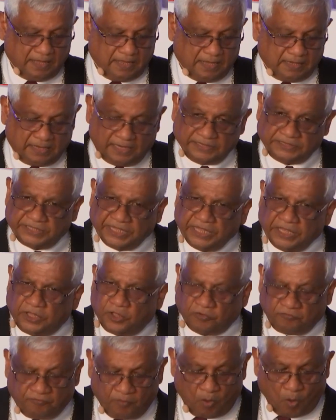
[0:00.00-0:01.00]
And I think
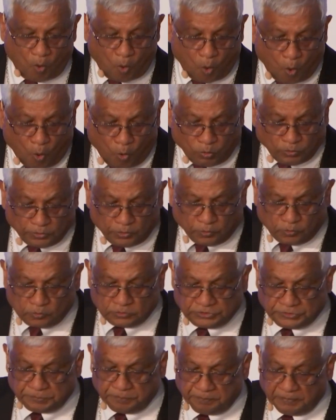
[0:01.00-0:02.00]
of all
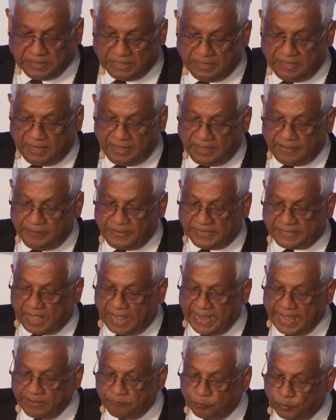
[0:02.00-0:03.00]
those that I
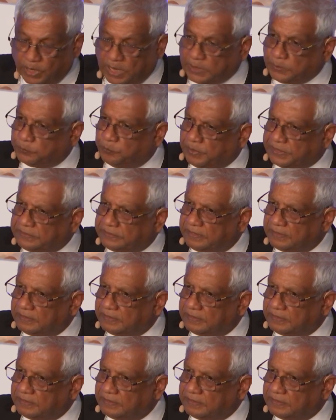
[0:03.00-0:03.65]
have worked with